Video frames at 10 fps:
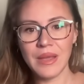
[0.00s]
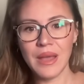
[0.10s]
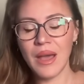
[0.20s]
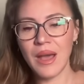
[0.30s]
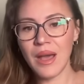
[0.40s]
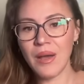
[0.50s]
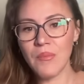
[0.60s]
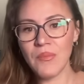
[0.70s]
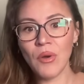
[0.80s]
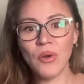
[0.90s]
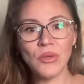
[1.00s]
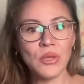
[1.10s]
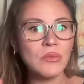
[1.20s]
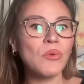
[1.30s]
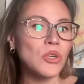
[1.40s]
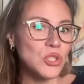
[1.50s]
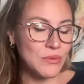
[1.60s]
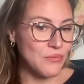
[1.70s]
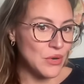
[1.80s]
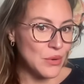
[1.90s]
Or you can watch the
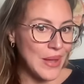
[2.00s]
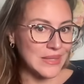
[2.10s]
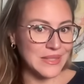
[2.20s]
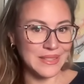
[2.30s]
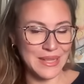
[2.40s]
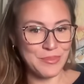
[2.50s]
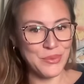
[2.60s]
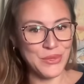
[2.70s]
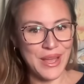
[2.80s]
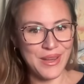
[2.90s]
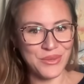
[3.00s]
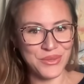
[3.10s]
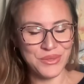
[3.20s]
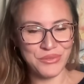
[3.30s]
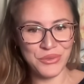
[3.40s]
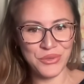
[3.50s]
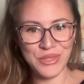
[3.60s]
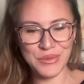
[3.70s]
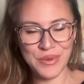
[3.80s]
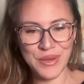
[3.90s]
free ones that I put out for
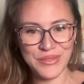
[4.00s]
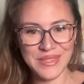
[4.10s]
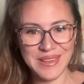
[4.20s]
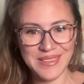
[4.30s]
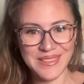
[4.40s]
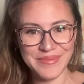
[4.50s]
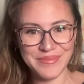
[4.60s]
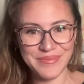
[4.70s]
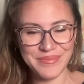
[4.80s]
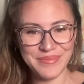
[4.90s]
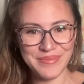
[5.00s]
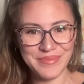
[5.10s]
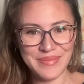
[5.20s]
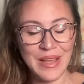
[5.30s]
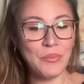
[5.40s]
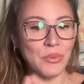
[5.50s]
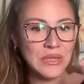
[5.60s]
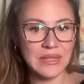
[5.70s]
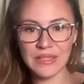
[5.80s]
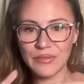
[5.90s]
the 12 signs. I'll
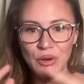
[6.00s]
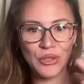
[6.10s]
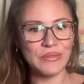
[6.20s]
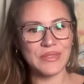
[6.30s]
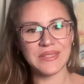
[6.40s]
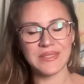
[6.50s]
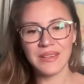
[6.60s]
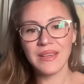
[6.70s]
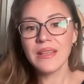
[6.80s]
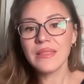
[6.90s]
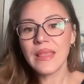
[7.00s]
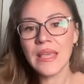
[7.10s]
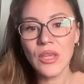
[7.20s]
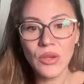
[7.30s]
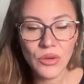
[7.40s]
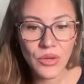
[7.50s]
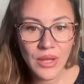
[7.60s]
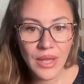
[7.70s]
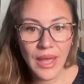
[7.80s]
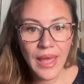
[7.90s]
put links for all of this. Thank you.
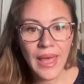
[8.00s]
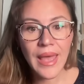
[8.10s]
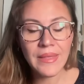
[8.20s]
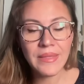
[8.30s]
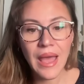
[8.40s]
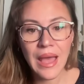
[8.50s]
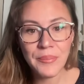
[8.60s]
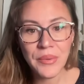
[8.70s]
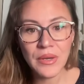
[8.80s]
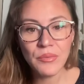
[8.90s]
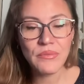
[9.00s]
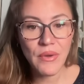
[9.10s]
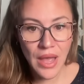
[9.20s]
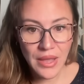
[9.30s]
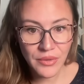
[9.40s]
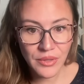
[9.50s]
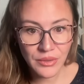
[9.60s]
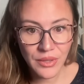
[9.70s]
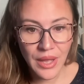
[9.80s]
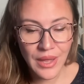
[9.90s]
And happy
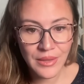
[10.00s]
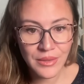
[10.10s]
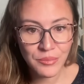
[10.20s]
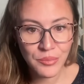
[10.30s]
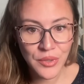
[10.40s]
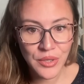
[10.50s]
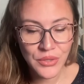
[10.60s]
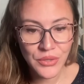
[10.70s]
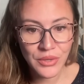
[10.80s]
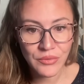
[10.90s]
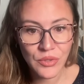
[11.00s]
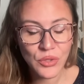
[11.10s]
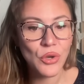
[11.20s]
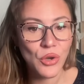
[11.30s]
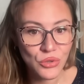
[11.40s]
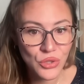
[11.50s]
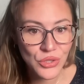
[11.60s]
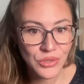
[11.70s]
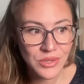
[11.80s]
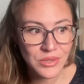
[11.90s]
revival and birth of the new
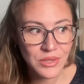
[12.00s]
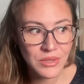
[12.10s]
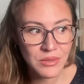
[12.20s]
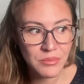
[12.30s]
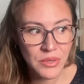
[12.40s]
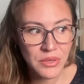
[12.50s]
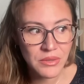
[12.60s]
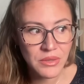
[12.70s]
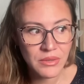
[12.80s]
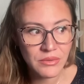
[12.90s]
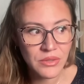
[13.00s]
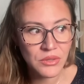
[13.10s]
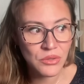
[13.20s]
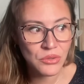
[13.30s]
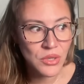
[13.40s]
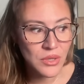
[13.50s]
consciousness and birth of the new